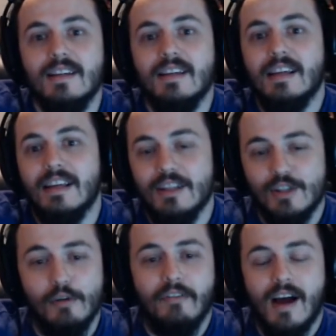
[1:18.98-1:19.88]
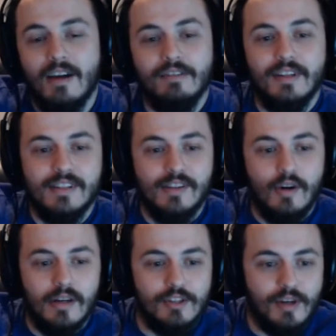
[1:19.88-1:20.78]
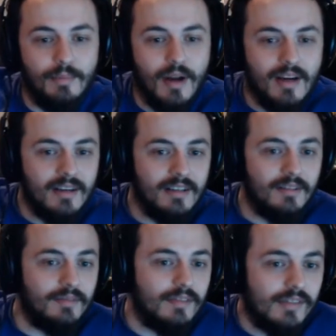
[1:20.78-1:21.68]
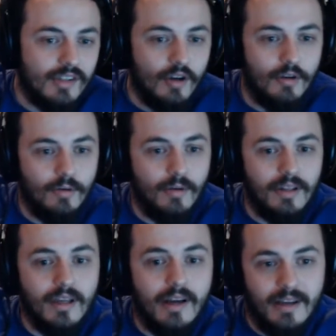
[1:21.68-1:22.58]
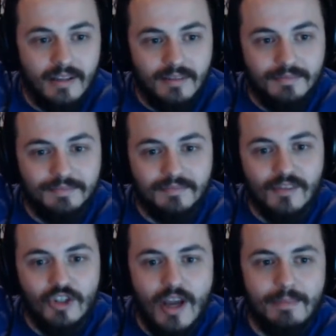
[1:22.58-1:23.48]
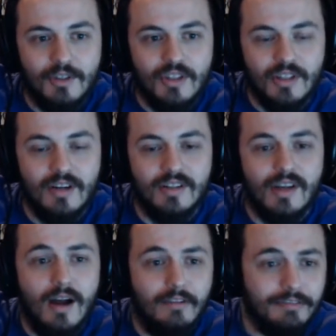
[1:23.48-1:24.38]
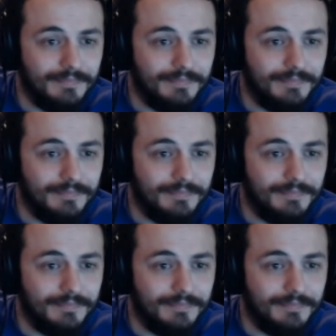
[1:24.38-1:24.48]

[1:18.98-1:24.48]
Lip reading: Issue 5. Let's go ahead and jump right in. So, the chapter starts off.